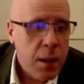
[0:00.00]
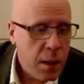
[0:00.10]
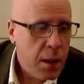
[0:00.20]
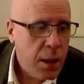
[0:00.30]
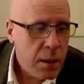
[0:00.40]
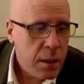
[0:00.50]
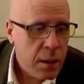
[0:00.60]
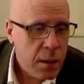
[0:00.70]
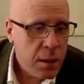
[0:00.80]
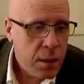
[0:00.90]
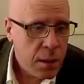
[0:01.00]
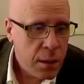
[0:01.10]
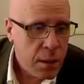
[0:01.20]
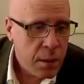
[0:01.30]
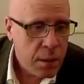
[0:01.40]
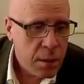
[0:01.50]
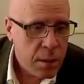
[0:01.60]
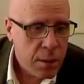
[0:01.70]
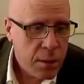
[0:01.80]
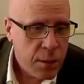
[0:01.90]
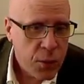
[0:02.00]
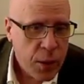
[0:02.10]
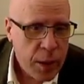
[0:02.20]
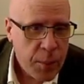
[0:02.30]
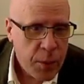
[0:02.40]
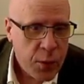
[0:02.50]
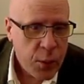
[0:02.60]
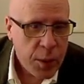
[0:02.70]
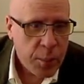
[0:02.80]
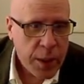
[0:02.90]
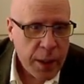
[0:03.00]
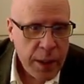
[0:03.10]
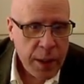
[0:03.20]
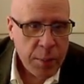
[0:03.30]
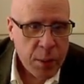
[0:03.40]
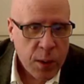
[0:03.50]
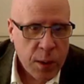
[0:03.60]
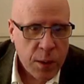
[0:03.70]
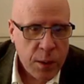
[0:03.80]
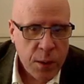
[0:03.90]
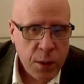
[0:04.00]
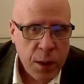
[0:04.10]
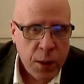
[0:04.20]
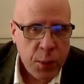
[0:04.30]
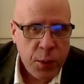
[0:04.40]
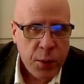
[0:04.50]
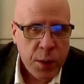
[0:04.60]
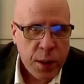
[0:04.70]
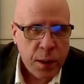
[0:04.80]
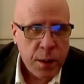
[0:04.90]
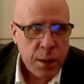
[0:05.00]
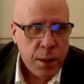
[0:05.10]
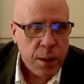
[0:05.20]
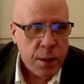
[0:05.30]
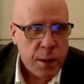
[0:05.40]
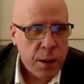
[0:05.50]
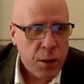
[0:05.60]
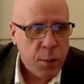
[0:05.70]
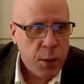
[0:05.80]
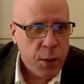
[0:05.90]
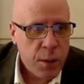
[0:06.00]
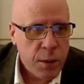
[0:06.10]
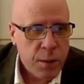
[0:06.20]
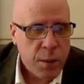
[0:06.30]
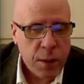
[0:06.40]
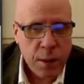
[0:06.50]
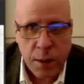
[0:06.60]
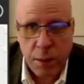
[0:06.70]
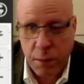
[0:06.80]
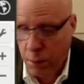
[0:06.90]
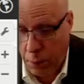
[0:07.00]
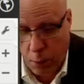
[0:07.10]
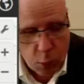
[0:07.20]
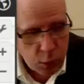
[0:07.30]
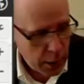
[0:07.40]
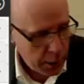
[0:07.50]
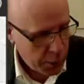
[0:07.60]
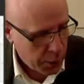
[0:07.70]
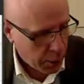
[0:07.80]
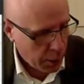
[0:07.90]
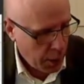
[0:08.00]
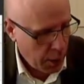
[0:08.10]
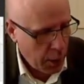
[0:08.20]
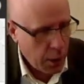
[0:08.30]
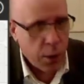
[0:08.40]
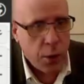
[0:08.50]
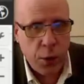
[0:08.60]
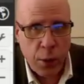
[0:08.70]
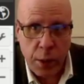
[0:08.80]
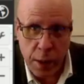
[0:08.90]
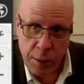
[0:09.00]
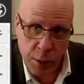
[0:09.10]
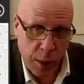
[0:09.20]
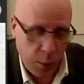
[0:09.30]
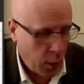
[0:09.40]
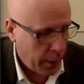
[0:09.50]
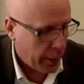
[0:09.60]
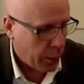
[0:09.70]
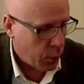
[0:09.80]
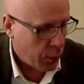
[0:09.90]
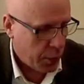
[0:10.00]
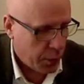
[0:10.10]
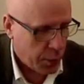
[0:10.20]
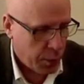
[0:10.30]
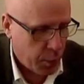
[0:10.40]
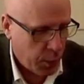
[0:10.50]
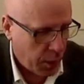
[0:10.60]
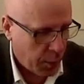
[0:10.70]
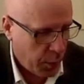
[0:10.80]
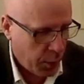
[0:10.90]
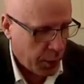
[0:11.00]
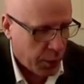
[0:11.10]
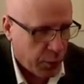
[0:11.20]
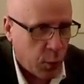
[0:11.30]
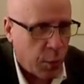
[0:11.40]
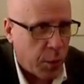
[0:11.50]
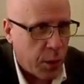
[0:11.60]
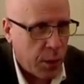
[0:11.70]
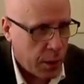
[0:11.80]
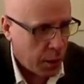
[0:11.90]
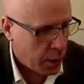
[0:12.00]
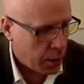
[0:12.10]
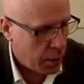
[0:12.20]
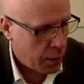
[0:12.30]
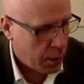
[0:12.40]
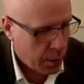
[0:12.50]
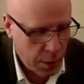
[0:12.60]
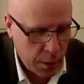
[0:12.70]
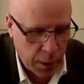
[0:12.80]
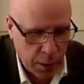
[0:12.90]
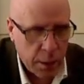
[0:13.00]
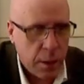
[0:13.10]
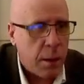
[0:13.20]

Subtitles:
Let's just drop the doing it by hand part and show you how you would do that in Desmos. Well, it's a whole lot easier. You don't have to write y equals. You just can put in the formula, x to the second.